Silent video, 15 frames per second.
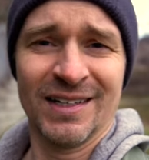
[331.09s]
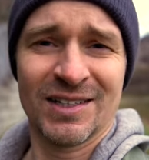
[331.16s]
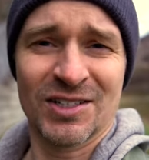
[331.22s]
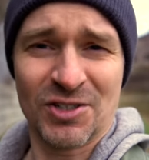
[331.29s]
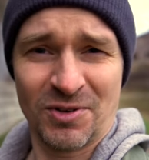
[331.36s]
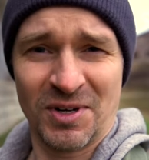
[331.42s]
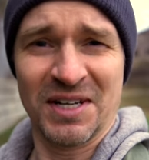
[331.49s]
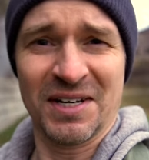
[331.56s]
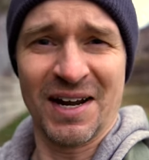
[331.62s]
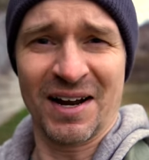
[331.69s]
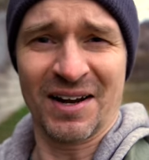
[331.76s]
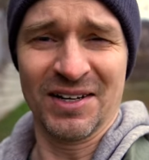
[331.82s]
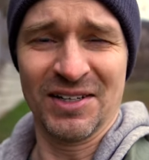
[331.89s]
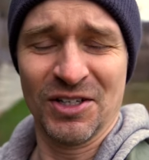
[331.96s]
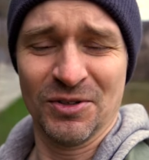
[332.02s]
the screen that
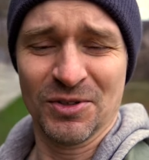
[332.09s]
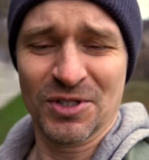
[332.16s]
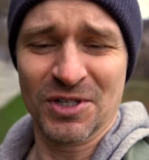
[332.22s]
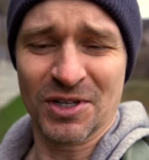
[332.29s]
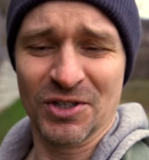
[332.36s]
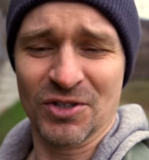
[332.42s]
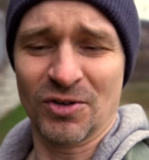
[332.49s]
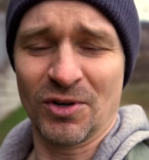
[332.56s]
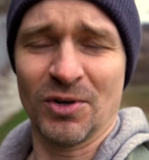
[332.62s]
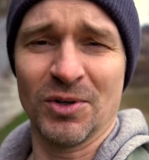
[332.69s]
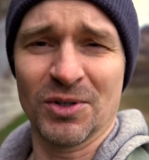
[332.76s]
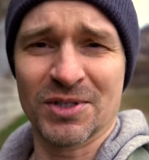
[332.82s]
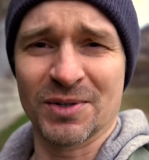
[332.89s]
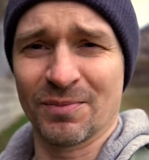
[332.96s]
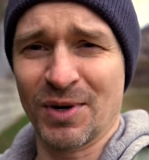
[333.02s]
I can use the
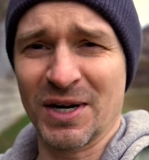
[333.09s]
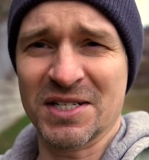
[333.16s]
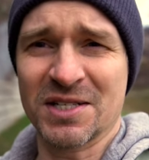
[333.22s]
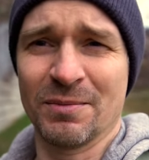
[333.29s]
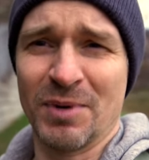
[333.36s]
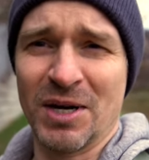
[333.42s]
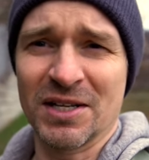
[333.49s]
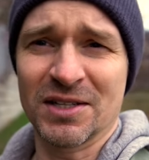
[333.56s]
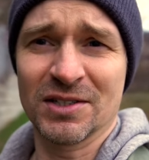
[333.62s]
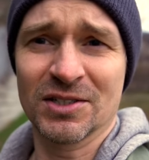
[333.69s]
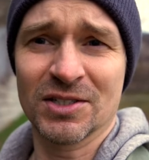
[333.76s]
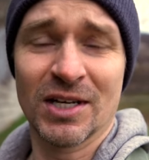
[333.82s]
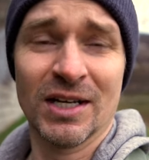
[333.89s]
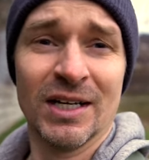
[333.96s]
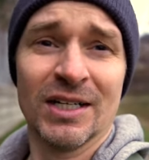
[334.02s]
controls and press the
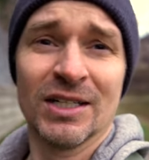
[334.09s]
buttons